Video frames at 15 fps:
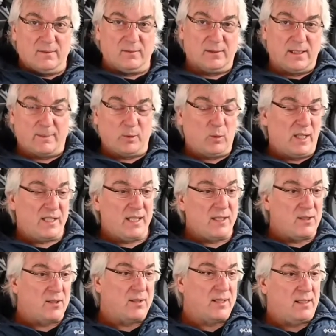number one, it's
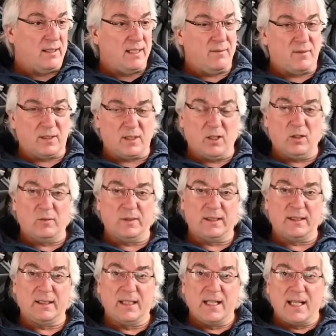easier to clean for
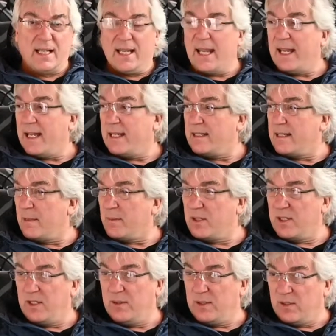COVID, and number
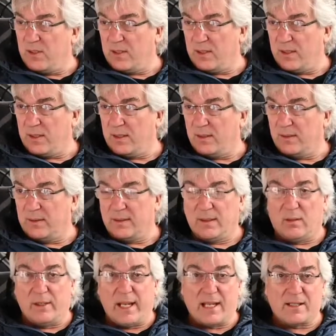2, it's just it
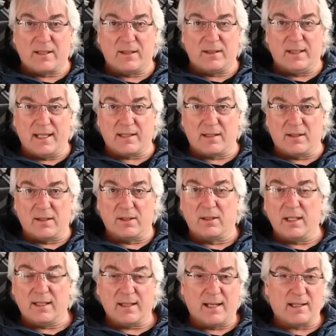only has less than
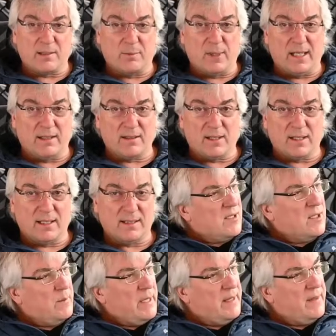30,000 miles on it.
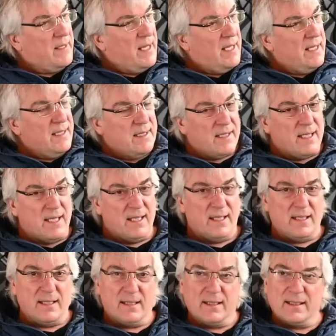So my thought is,
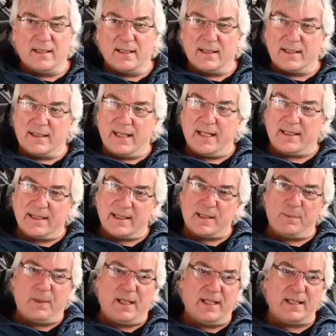take this
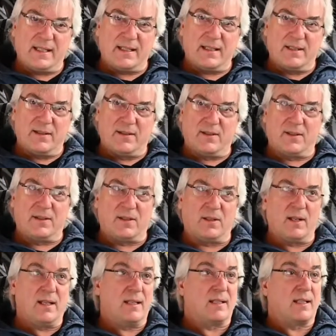bus,
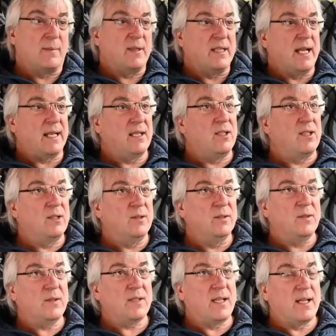turn it into something I can
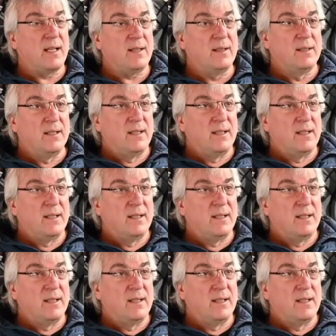use. I